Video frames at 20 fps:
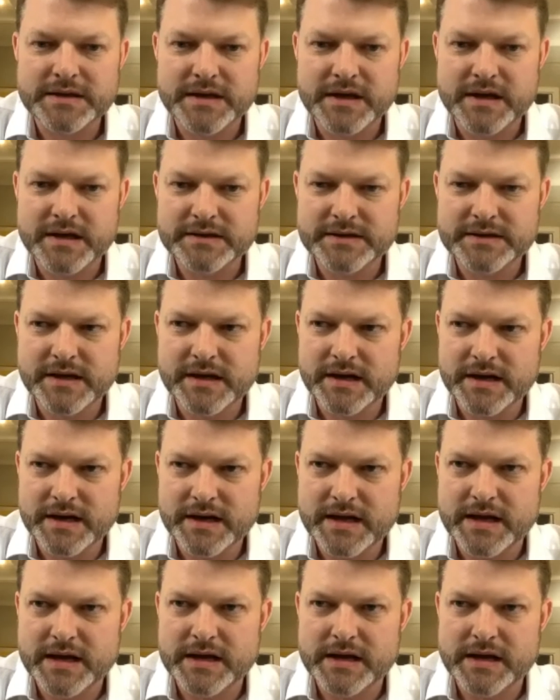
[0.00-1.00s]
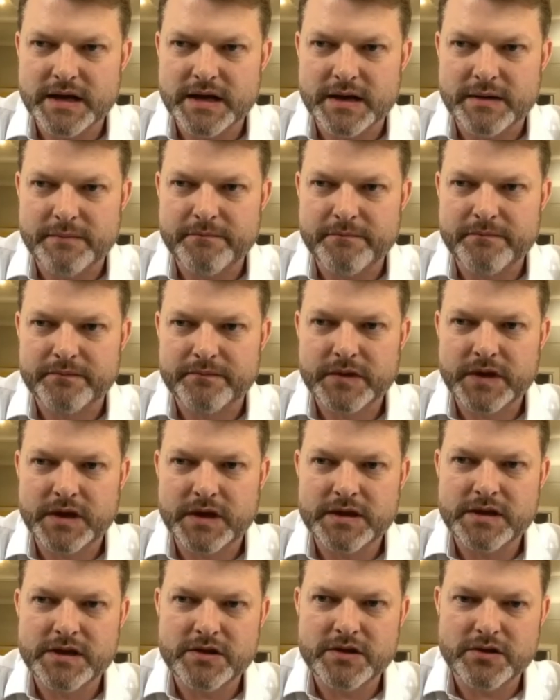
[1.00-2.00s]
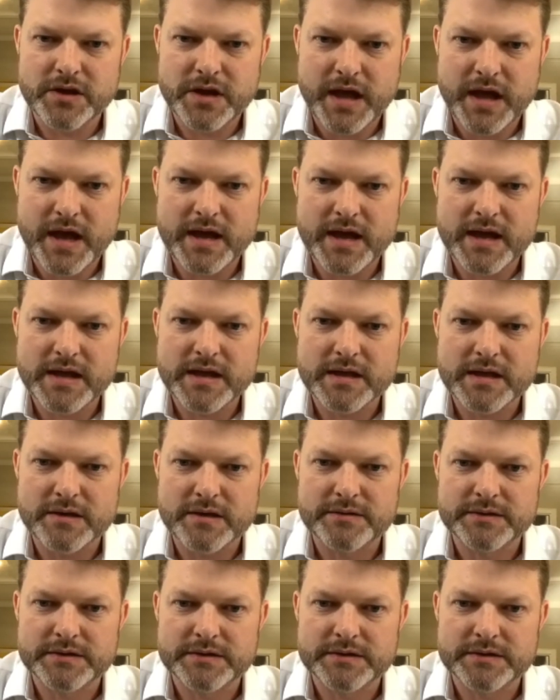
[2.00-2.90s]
certainly in the UK,